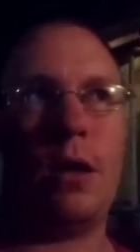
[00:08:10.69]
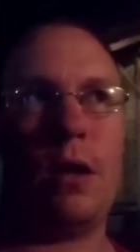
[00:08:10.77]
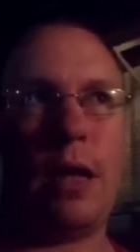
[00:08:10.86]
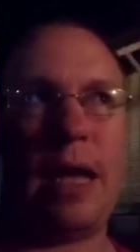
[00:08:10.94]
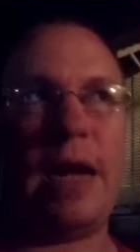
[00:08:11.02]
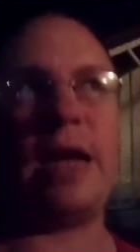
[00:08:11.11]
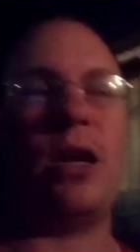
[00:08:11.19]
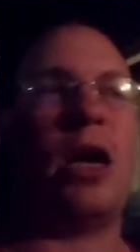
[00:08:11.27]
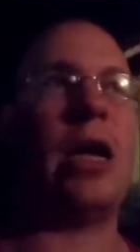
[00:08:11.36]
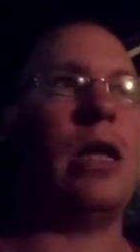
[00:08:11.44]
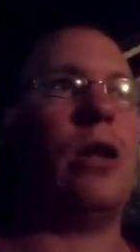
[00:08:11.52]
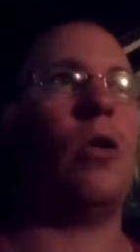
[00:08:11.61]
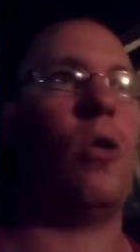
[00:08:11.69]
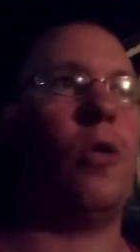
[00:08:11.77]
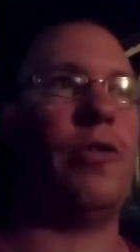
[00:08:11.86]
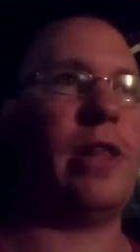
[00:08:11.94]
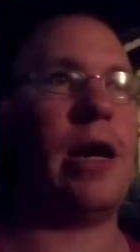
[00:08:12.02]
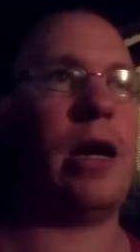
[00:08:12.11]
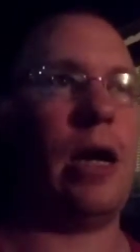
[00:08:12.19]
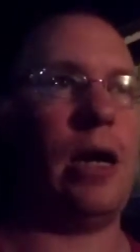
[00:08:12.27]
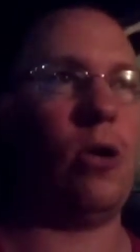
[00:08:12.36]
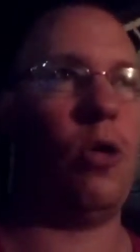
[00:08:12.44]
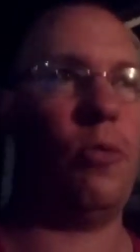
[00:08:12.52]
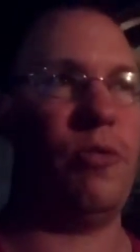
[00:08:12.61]
late at night over there, and
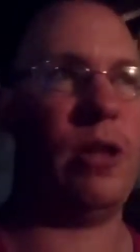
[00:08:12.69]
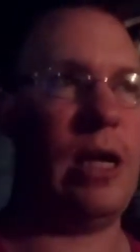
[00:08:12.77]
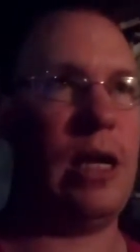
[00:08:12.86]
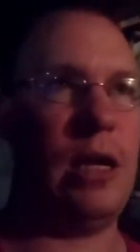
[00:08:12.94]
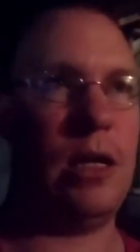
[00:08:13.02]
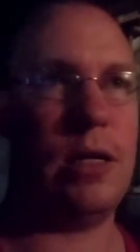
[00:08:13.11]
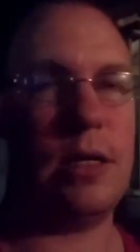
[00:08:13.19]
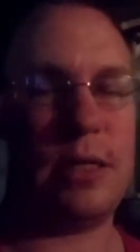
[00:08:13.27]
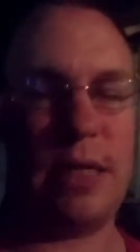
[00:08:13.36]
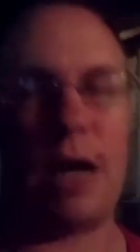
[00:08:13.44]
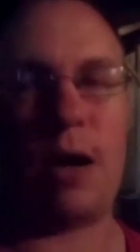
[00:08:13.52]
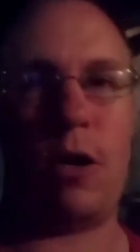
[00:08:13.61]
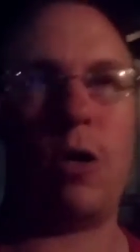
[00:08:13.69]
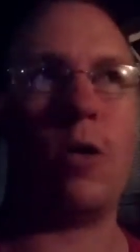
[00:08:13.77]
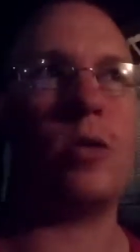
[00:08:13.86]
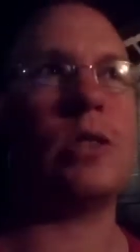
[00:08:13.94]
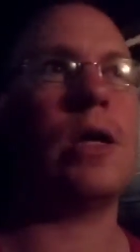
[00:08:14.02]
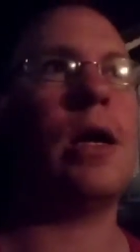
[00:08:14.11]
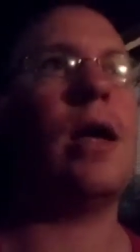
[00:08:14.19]
hopefully see how it goes.